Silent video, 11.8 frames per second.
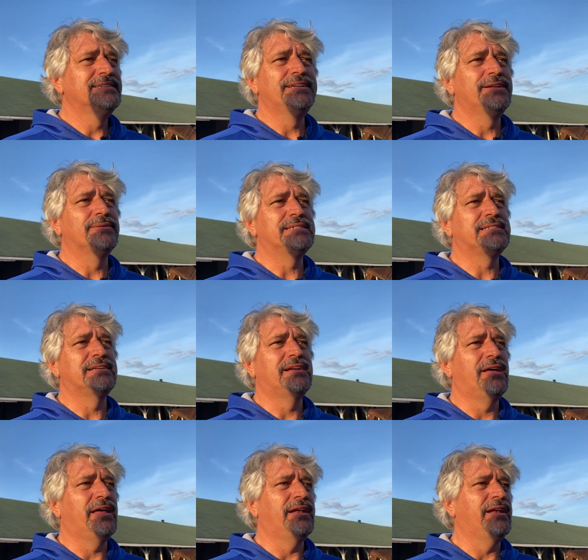you know, it's
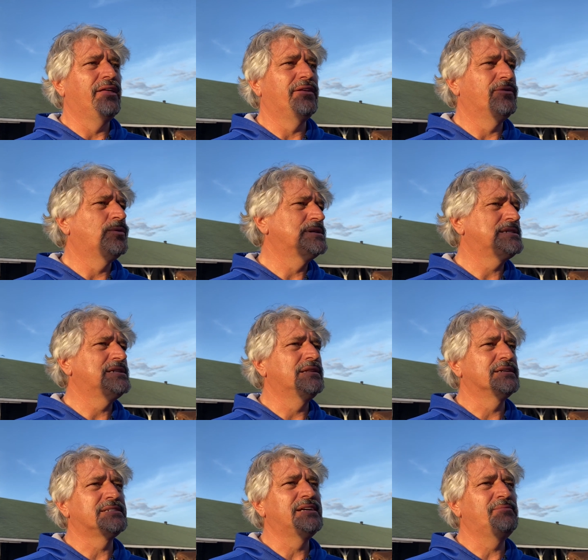another horse that
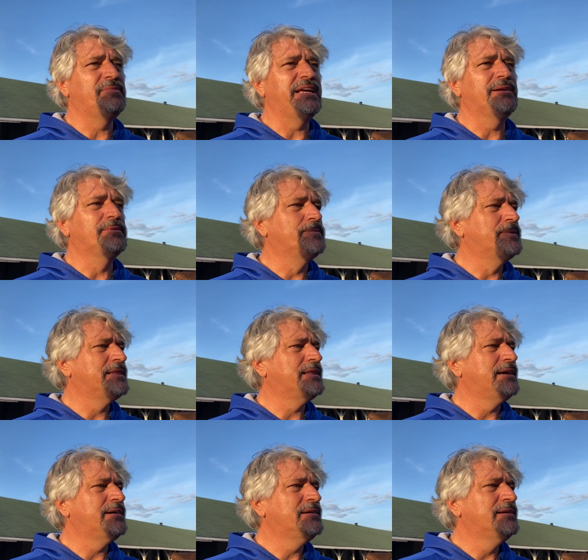looks unbeatable, but
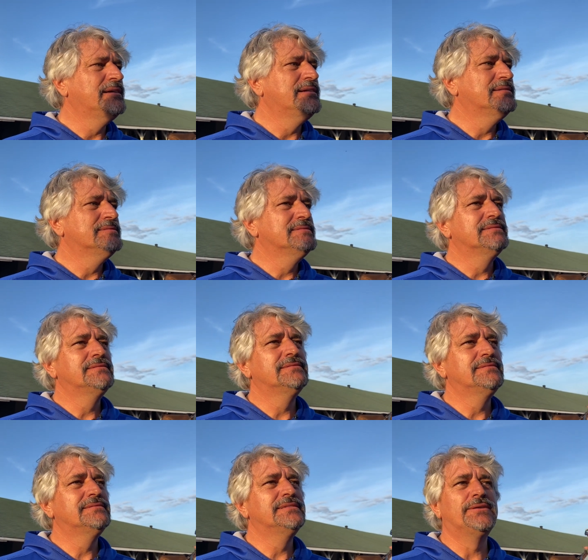
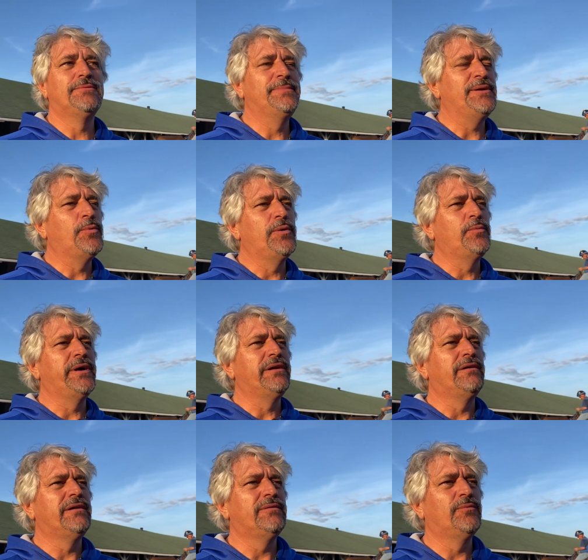there will be one
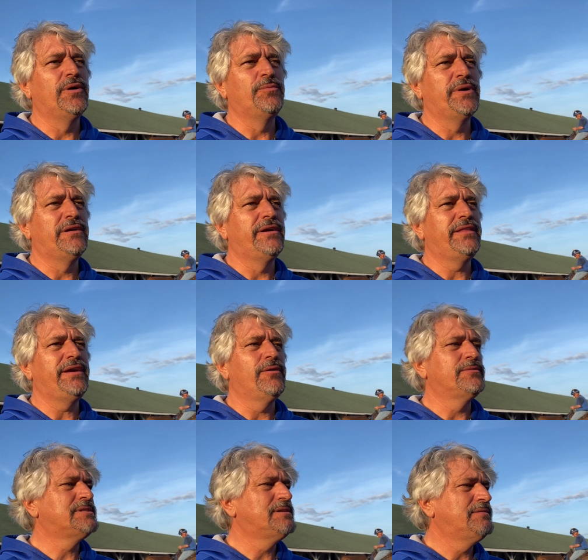winner of the
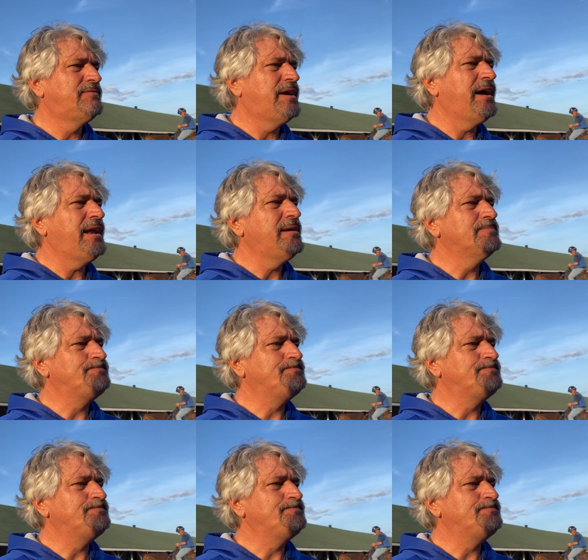Oaks on Friday.